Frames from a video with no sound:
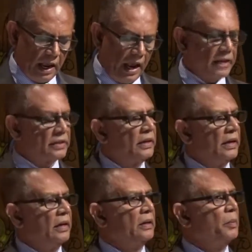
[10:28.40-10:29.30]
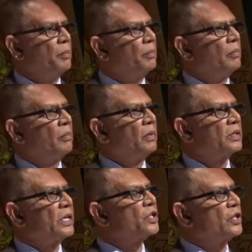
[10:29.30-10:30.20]
as the
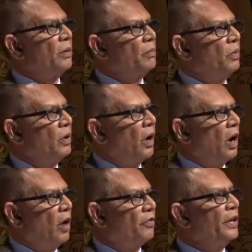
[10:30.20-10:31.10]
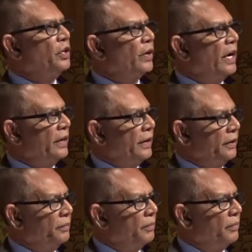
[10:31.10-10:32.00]
system of
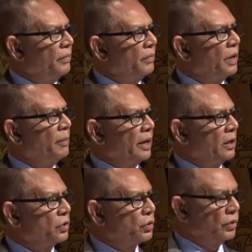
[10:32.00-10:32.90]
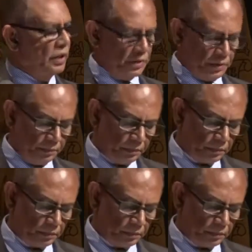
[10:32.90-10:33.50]
educating the medical students.